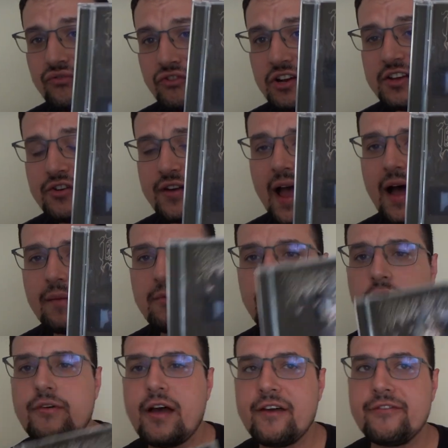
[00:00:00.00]
really good album,
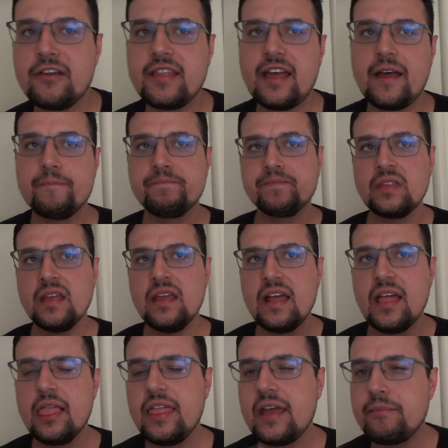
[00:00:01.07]
although I feel that
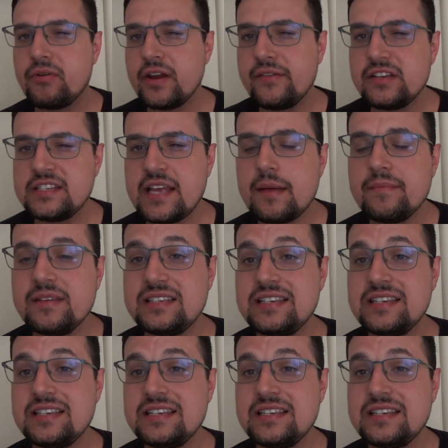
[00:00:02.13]
their previous album,